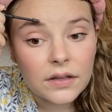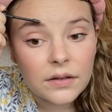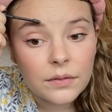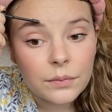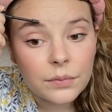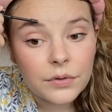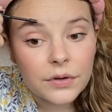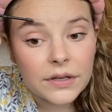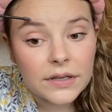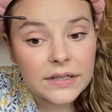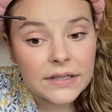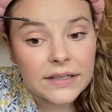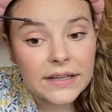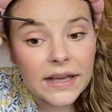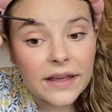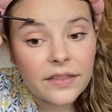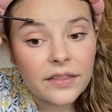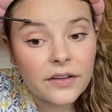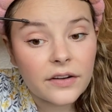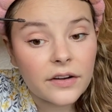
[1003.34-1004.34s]
put
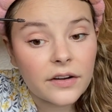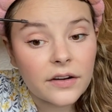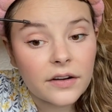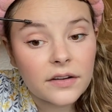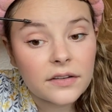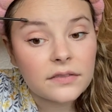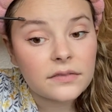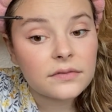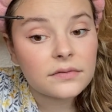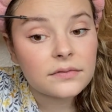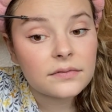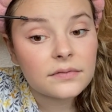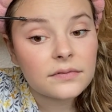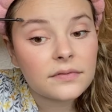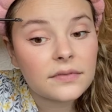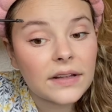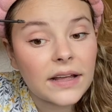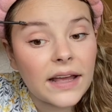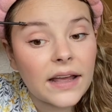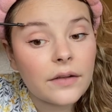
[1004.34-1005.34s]
together,
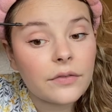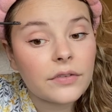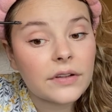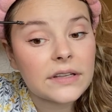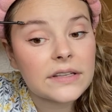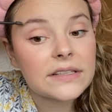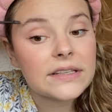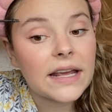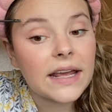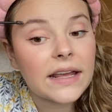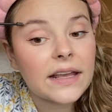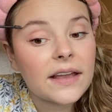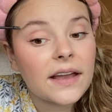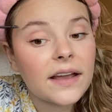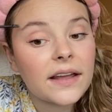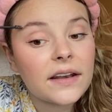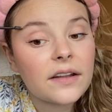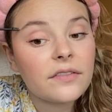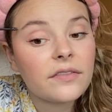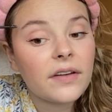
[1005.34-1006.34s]
everyday
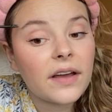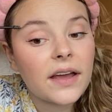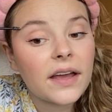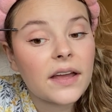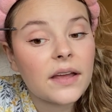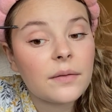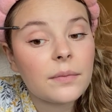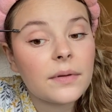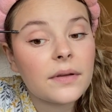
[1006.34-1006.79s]
kind of vibe,